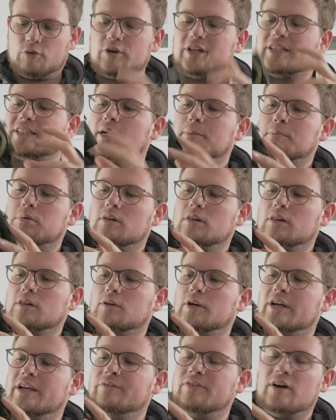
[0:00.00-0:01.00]
For
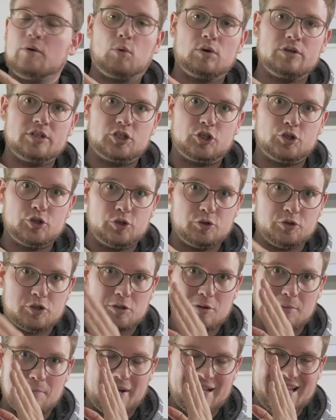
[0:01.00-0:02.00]
example, if I wanted to
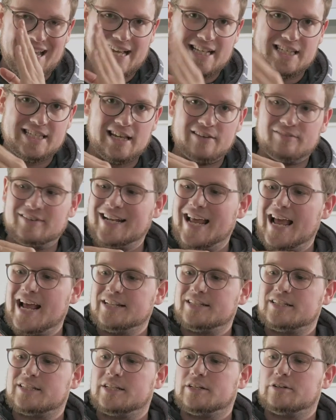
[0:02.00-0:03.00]
use my
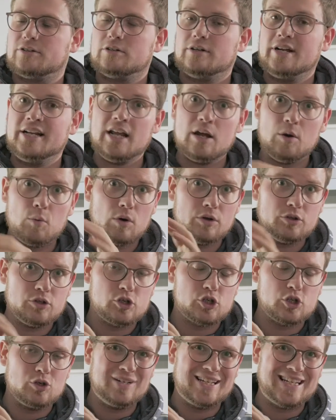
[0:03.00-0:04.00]
A7S here and I want
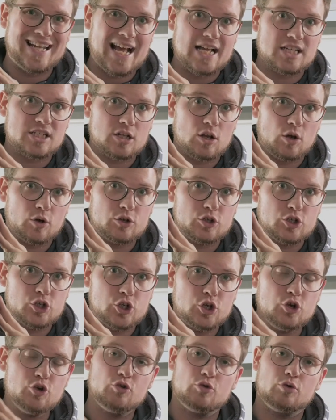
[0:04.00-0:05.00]
to shoot in S-Log
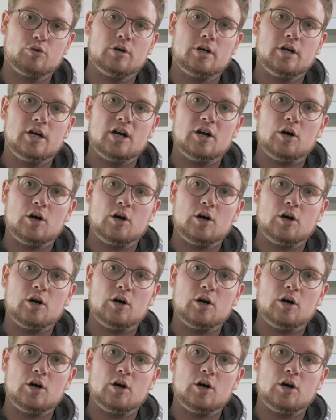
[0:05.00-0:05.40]
2,